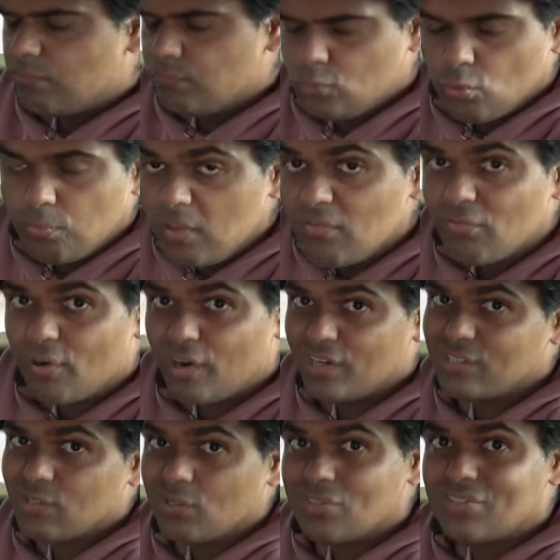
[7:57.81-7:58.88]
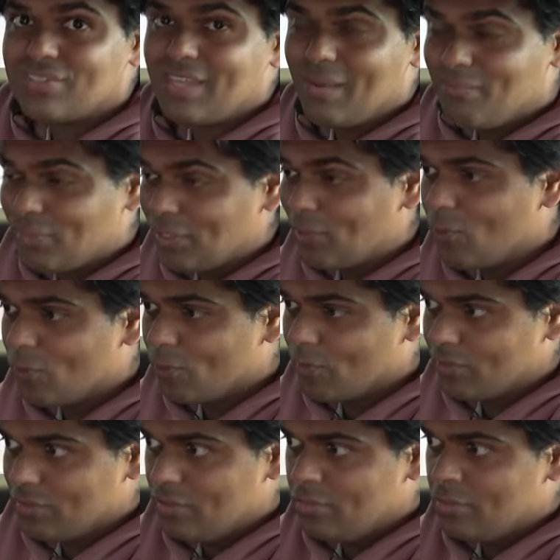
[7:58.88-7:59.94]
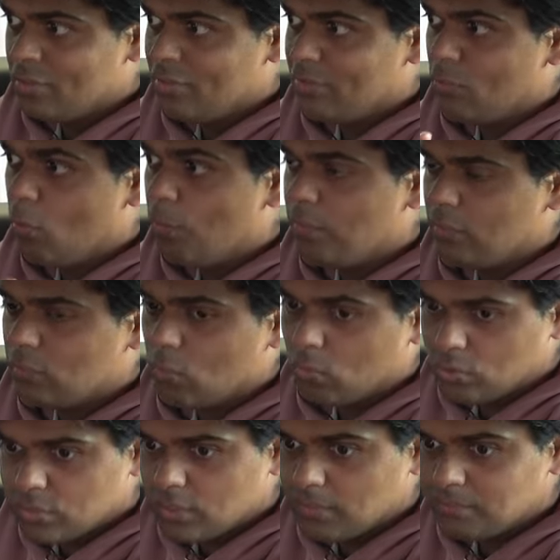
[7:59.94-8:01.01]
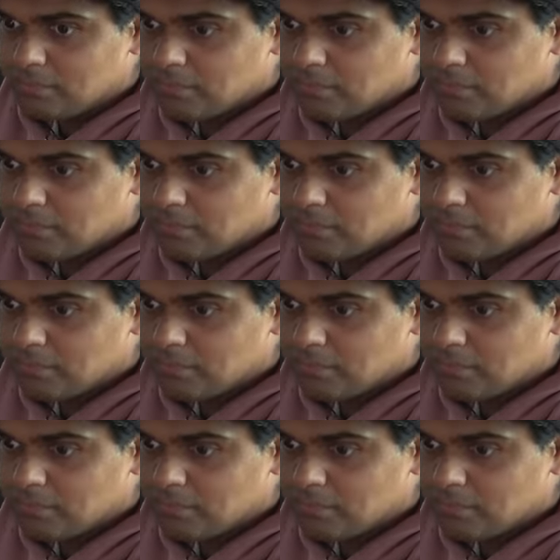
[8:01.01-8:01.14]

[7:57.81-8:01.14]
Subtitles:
To be fair, I saw the same thing going on in the Opel Corsa.